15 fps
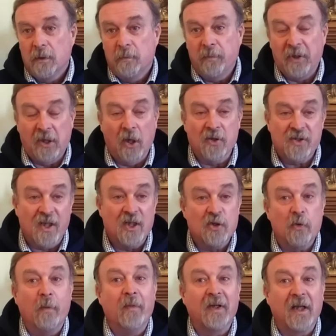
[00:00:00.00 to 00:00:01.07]
Because they
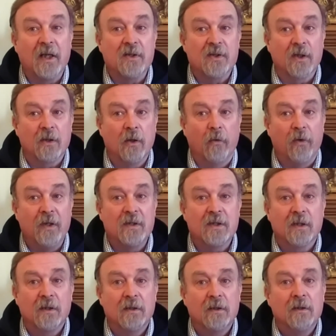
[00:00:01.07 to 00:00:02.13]
swim against the current,
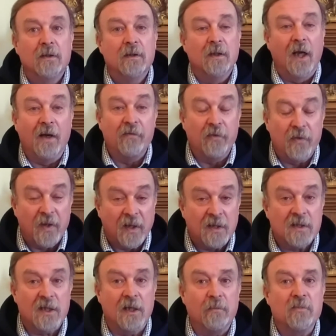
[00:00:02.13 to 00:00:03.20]
everything
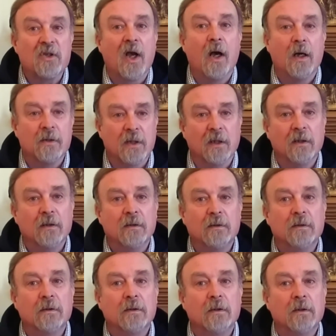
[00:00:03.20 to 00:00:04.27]
seems harder.
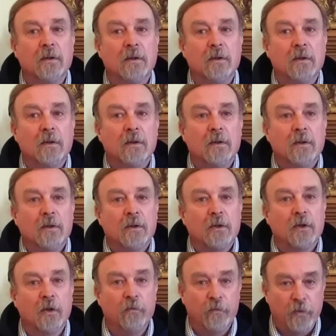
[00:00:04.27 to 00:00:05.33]

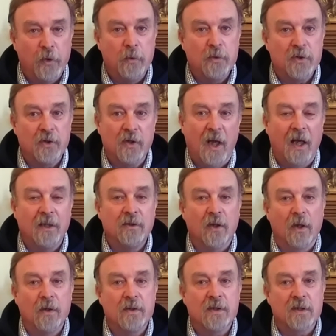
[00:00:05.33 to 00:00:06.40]
Confusion and
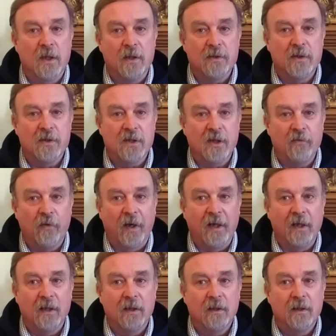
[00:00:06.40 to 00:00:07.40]
uncertainty reign.